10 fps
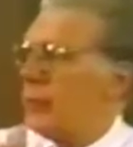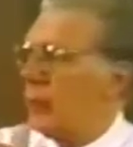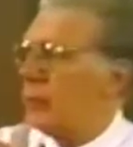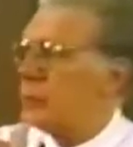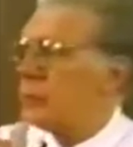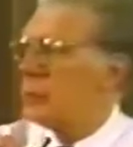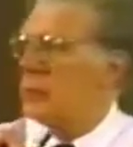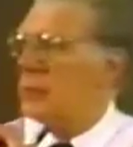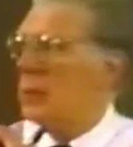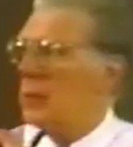things.
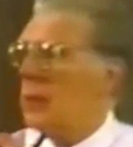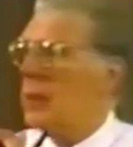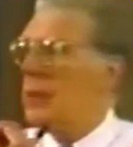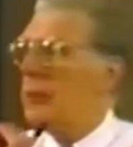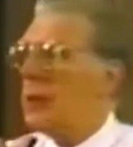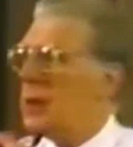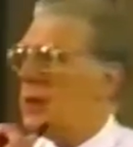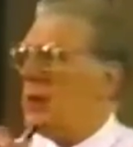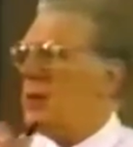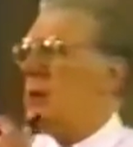The
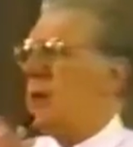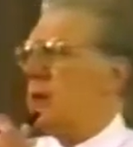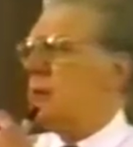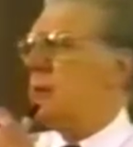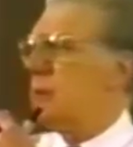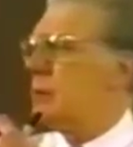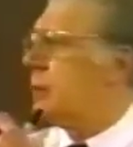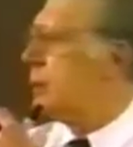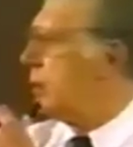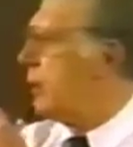work he does
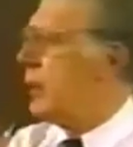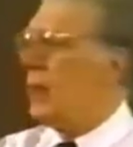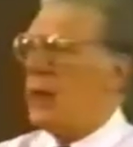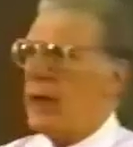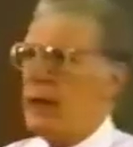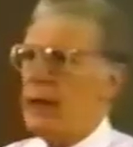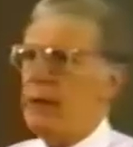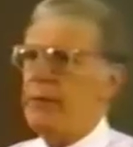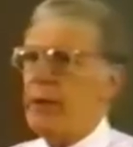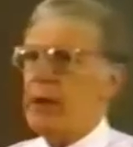and
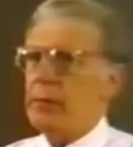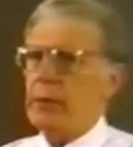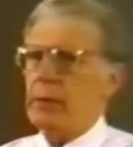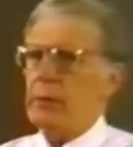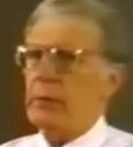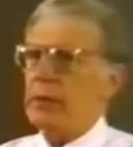the environment